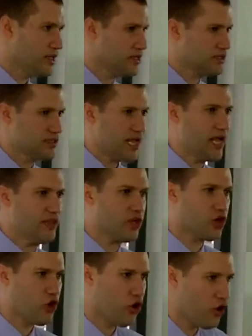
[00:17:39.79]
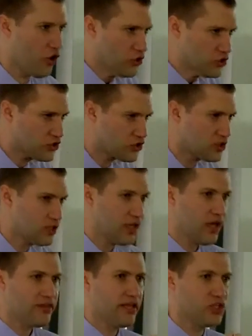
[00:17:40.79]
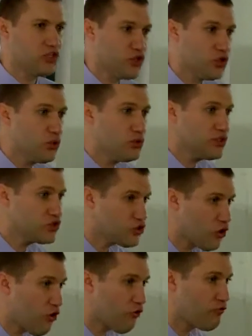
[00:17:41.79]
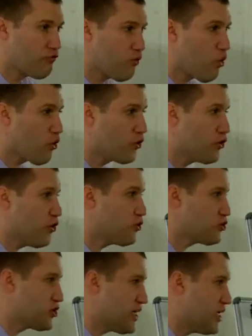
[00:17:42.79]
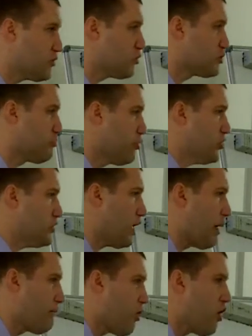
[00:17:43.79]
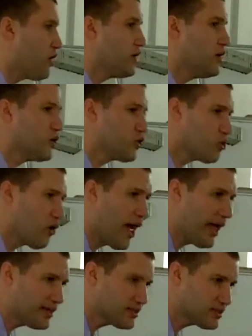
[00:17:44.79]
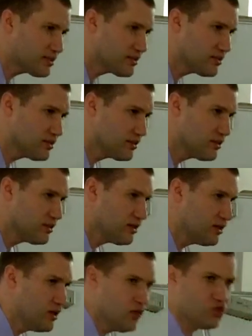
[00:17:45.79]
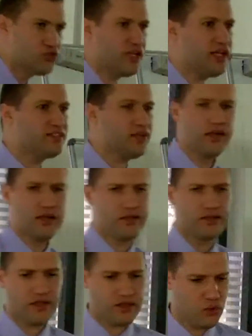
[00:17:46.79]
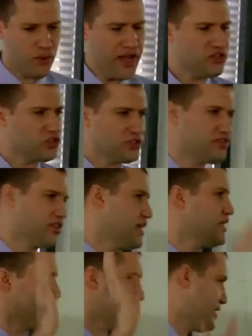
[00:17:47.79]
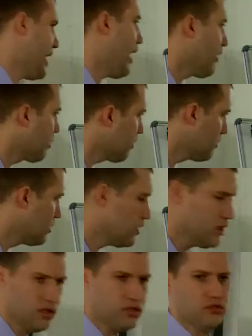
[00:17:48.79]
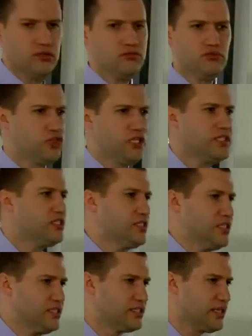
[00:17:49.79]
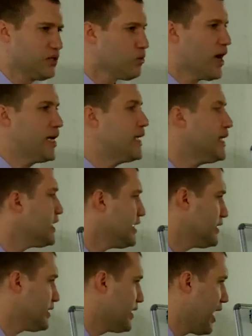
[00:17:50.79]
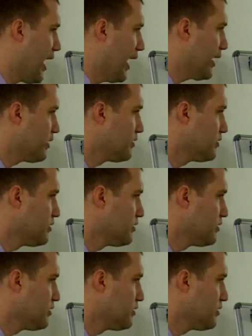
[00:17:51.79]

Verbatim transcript: He is saying the curse that you deserve for your sin was put upon Christ. Jesus, the wages of sin is death. Jesus didn't sin. Why did he need to die?